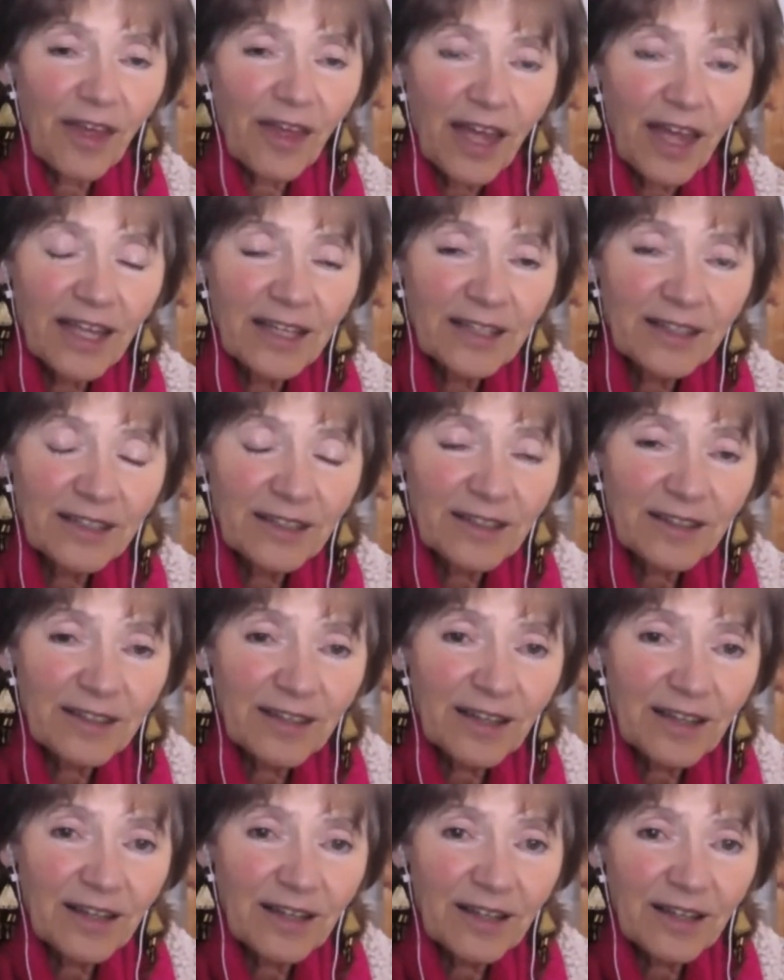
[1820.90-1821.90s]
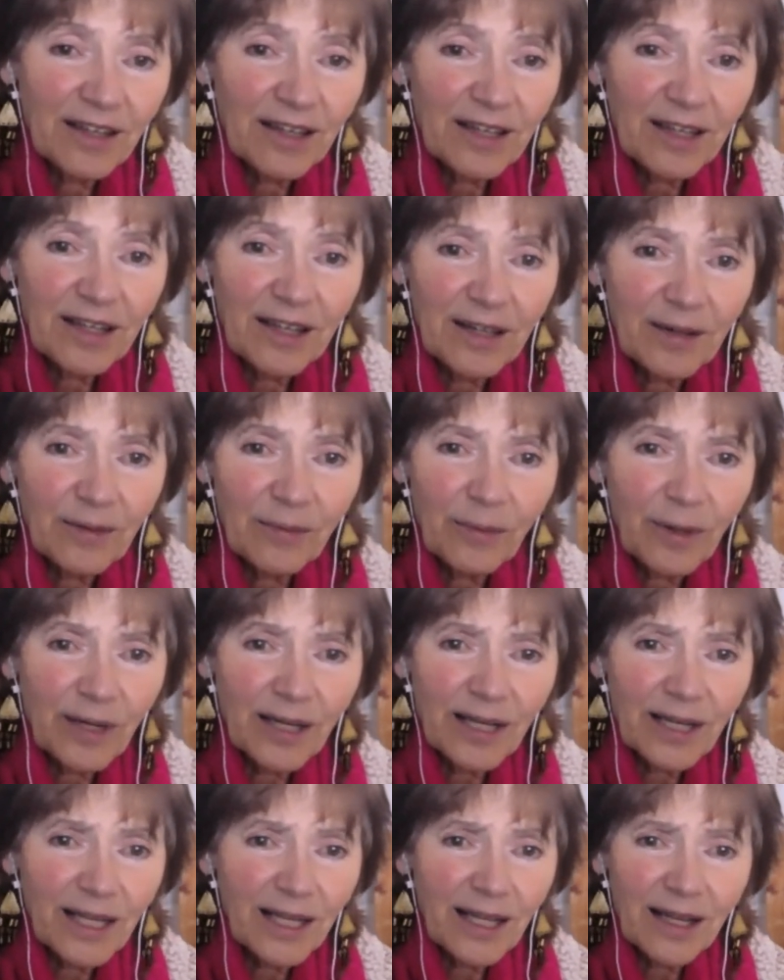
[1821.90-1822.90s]
And
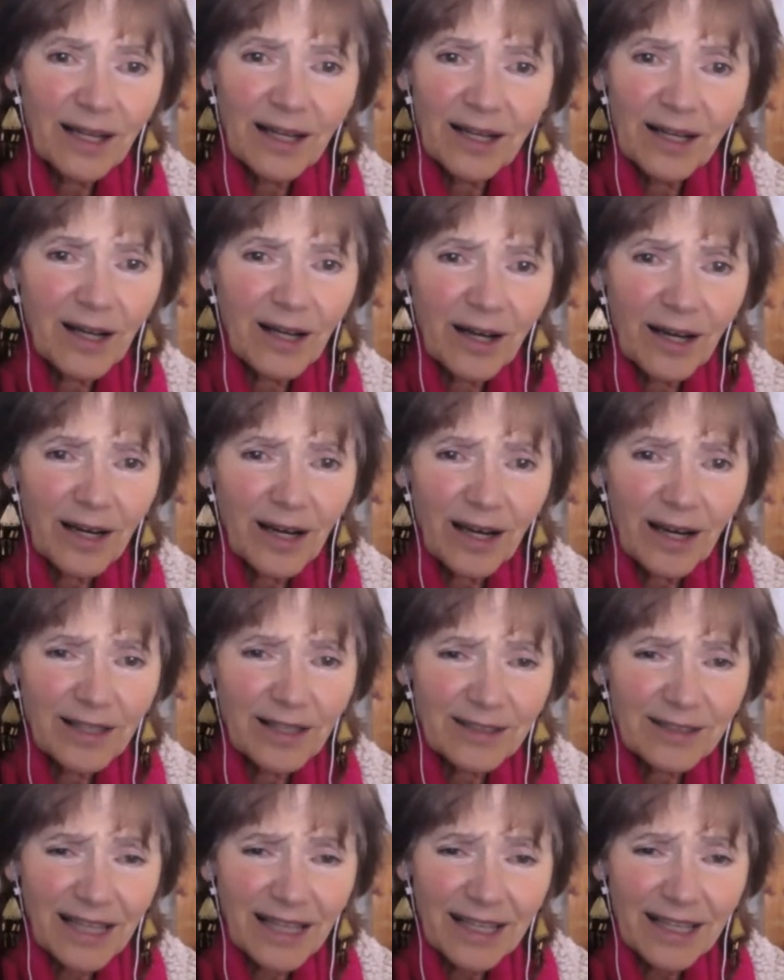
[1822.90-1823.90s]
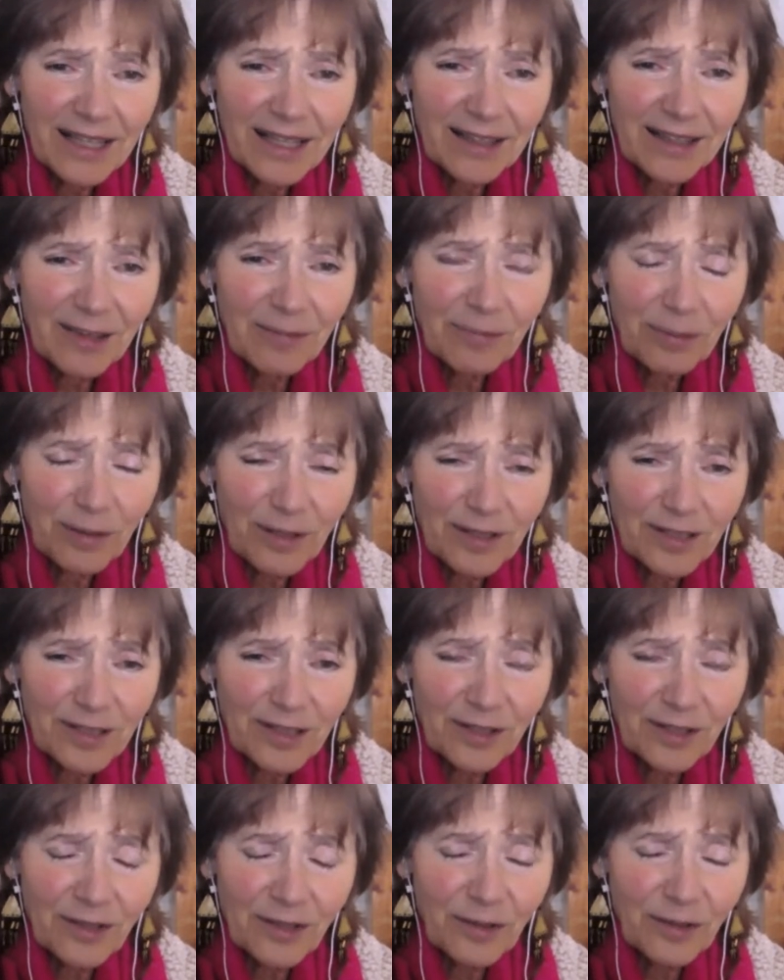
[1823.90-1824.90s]
what, like the
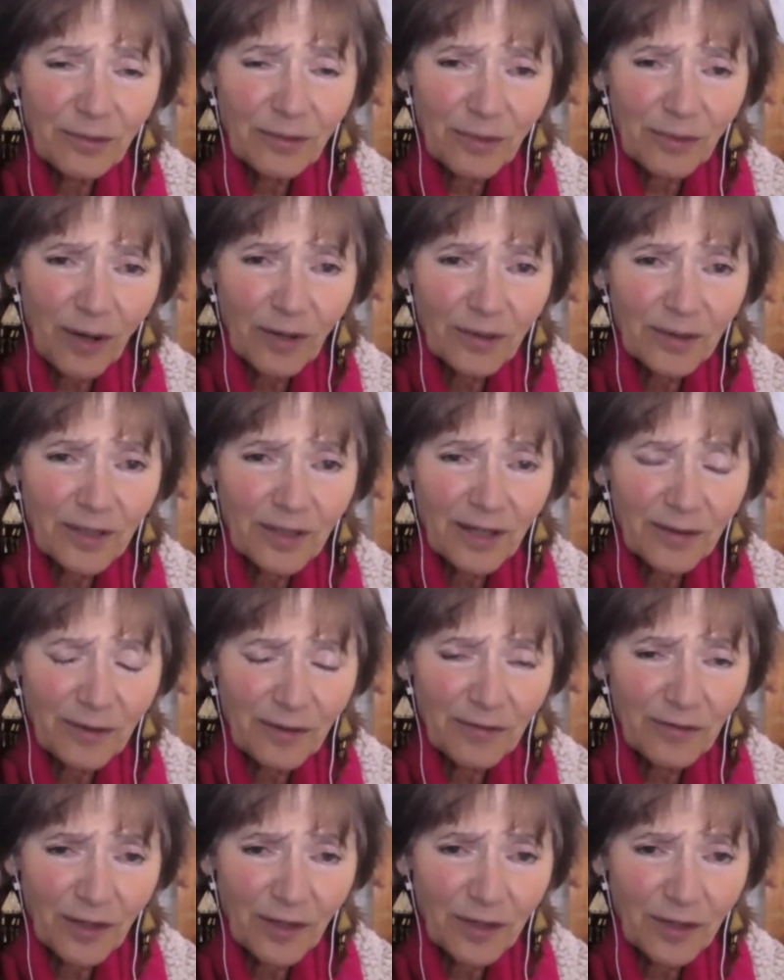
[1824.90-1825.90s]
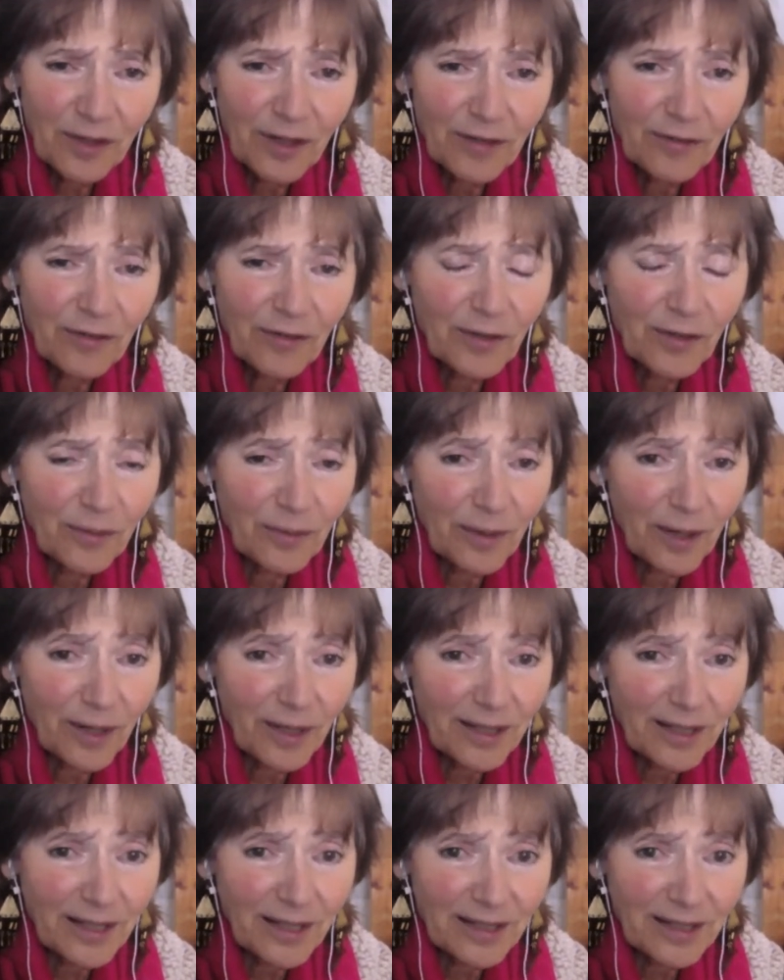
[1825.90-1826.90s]
person who wrote a review of her
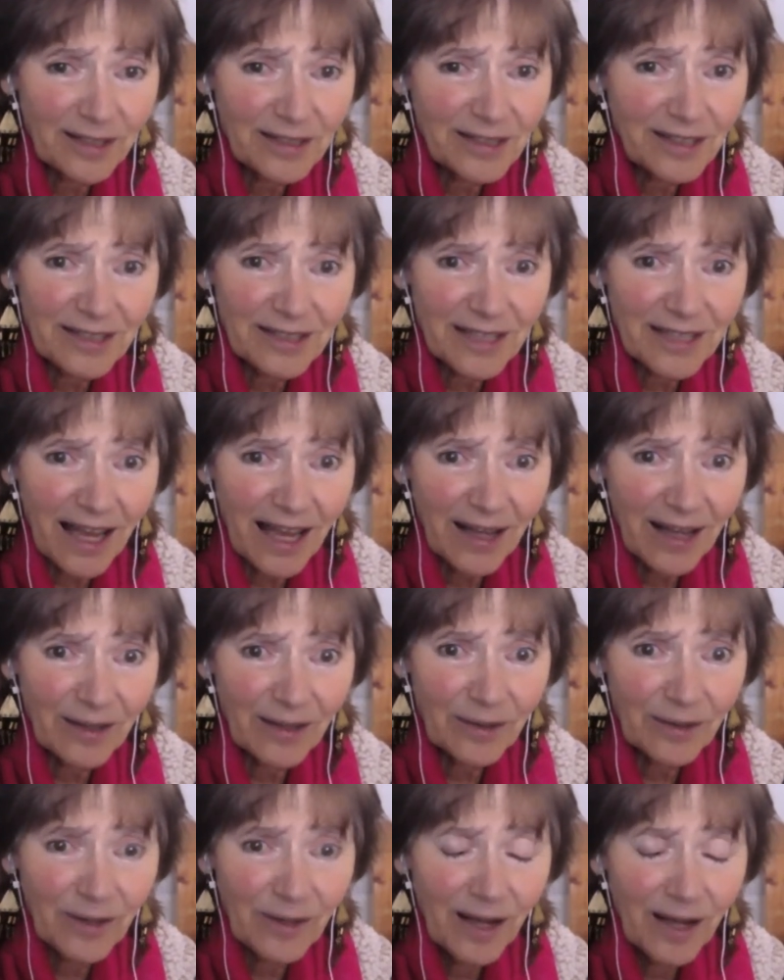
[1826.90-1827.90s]
work, and this is now